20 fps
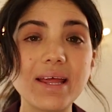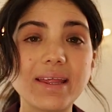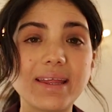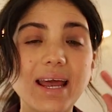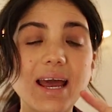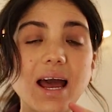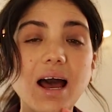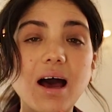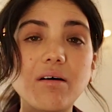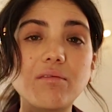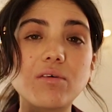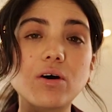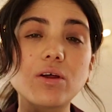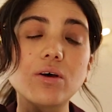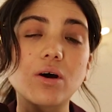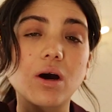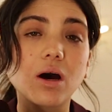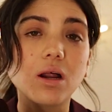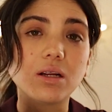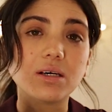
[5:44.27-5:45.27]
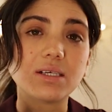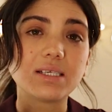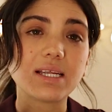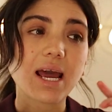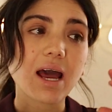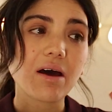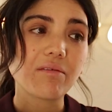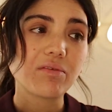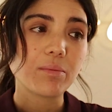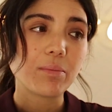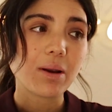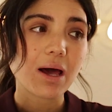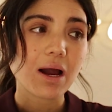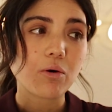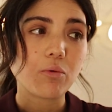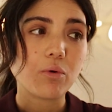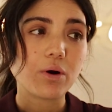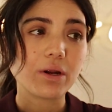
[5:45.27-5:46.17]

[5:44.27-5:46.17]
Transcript: They have other colors. They have the black